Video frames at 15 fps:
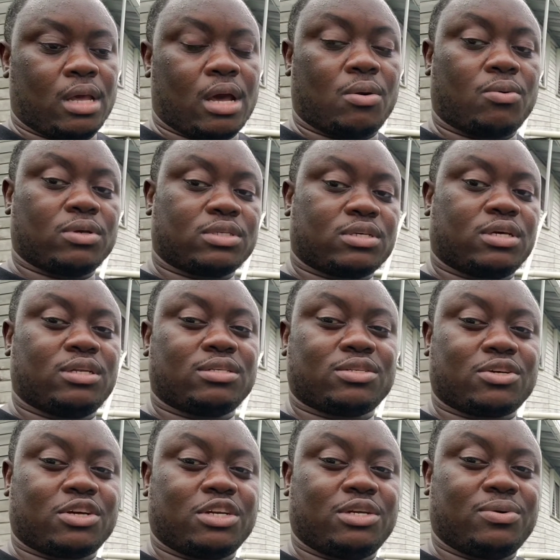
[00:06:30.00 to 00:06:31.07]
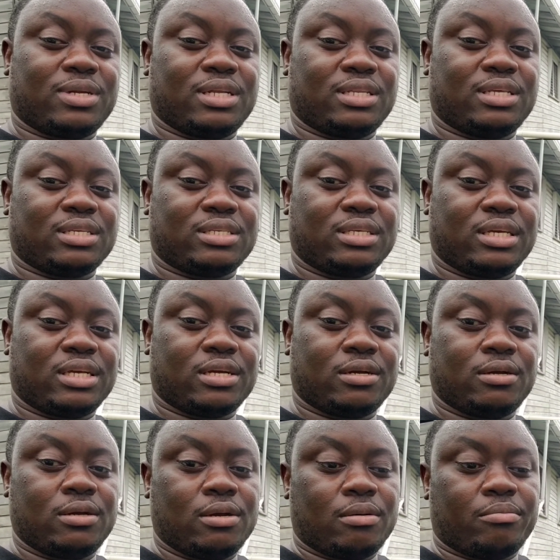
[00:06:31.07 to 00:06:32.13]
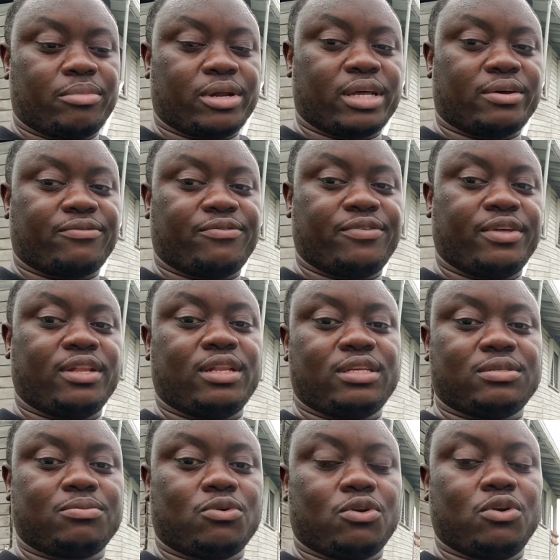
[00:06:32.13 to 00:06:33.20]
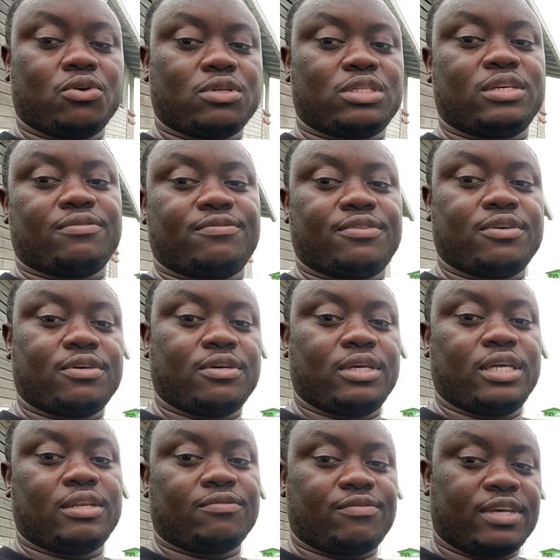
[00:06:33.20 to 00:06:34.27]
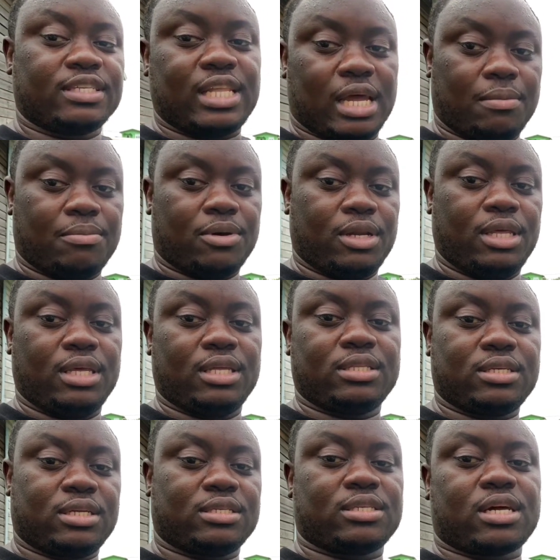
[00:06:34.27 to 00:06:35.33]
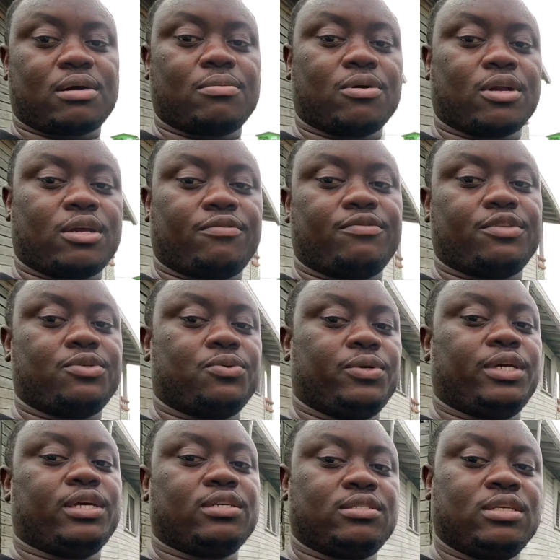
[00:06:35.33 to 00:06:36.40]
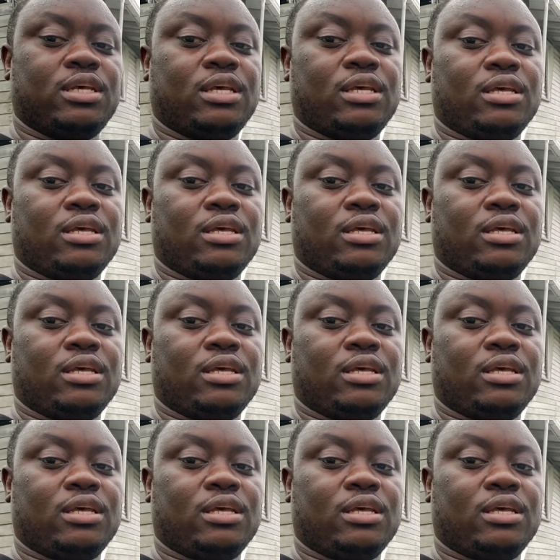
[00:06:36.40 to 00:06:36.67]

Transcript: I was gonna start doing it this year, but I feel it's more lucrative to invest that money into the stock market for 2 years,